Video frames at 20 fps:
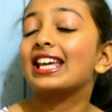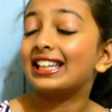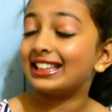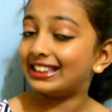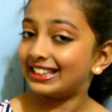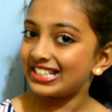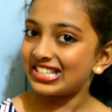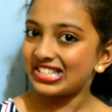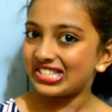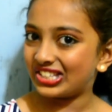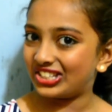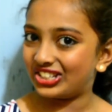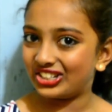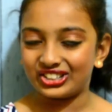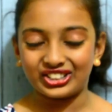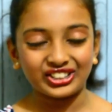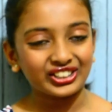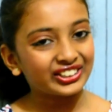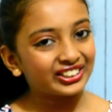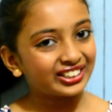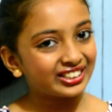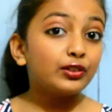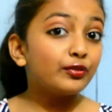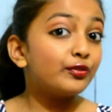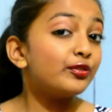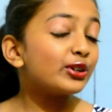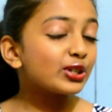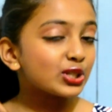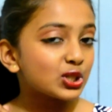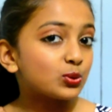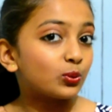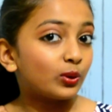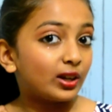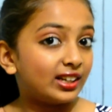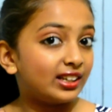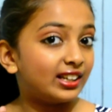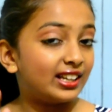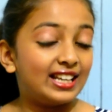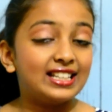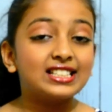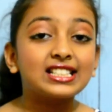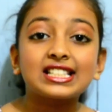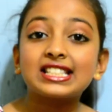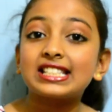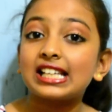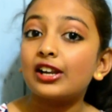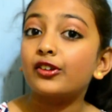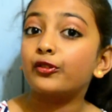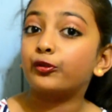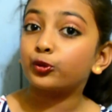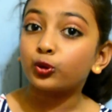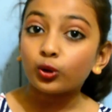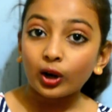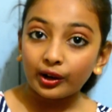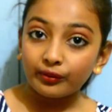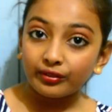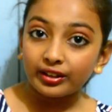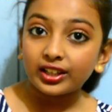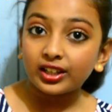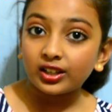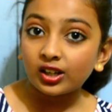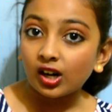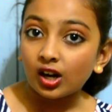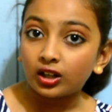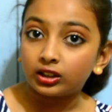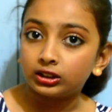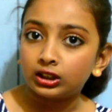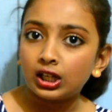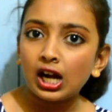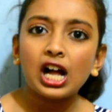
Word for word: in this year. The first one is a self-driving car,